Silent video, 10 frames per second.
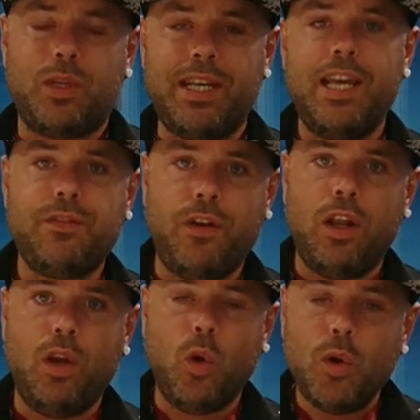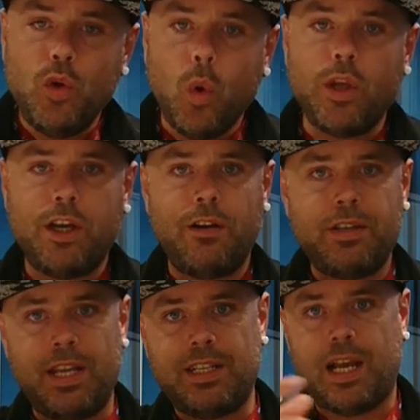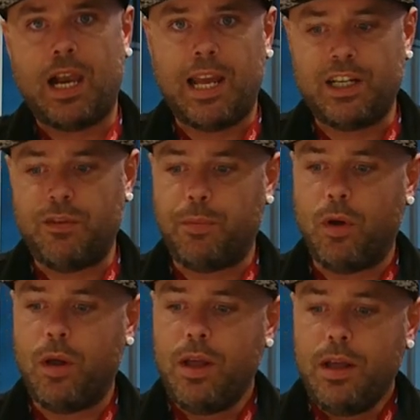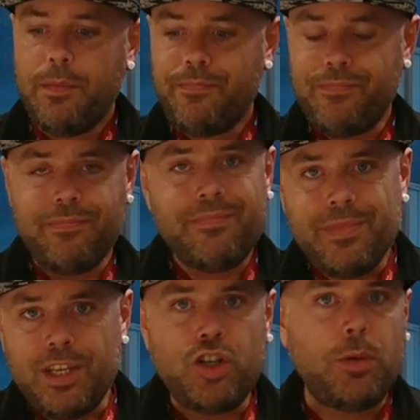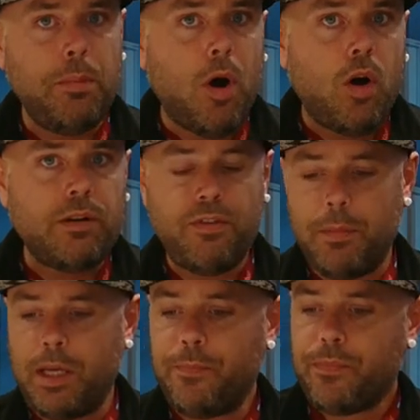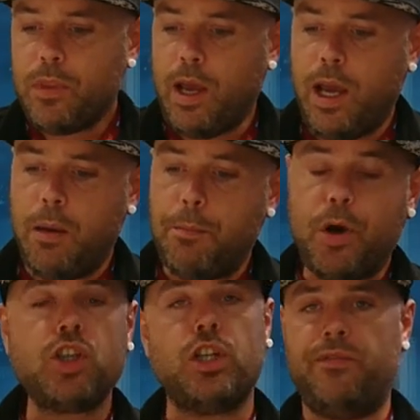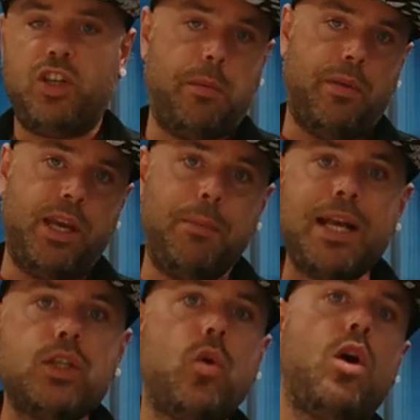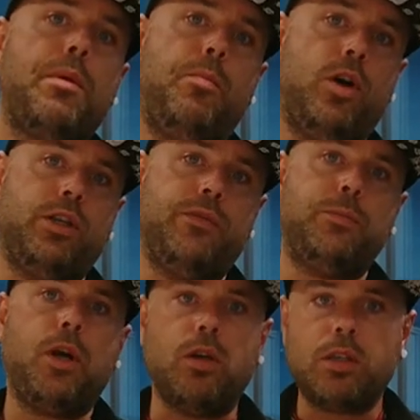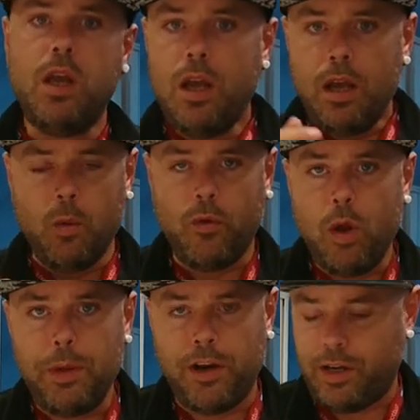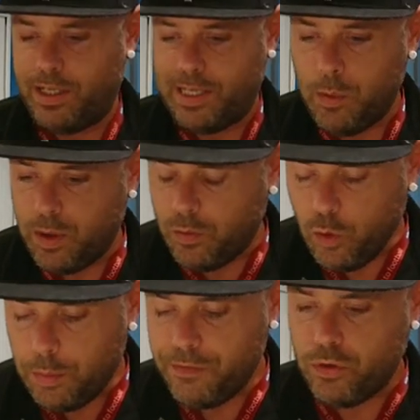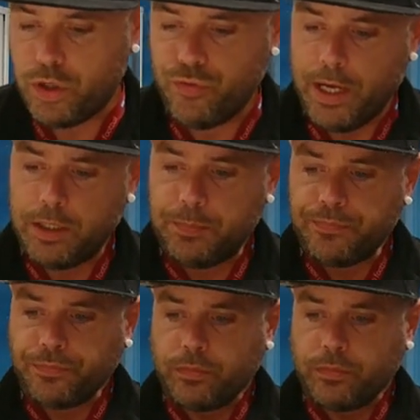Was it his fault alone? No, you could have said to collective, but he should be marking for me. Um, positives come out of the game. Let's talk about positives, because we've all been on a downer. We've all been frustrated.